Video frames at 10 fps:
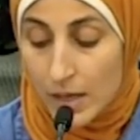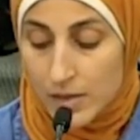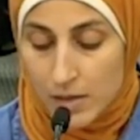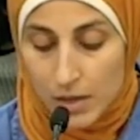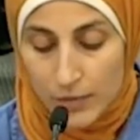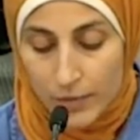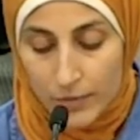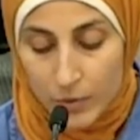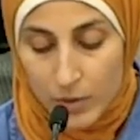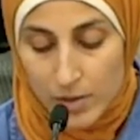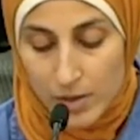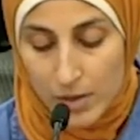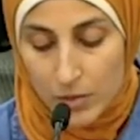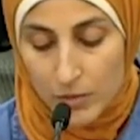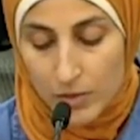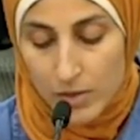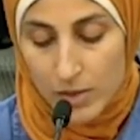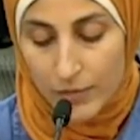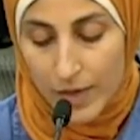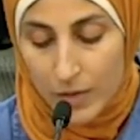A study from Florida State
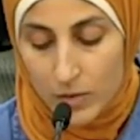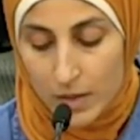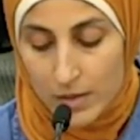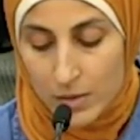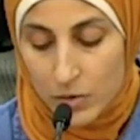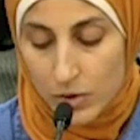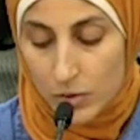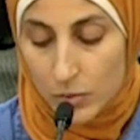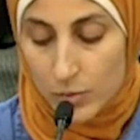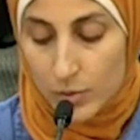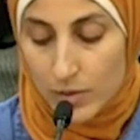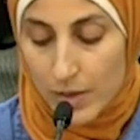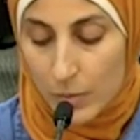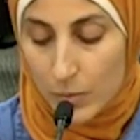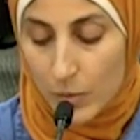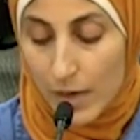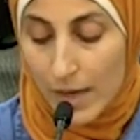University found that district school boards that were more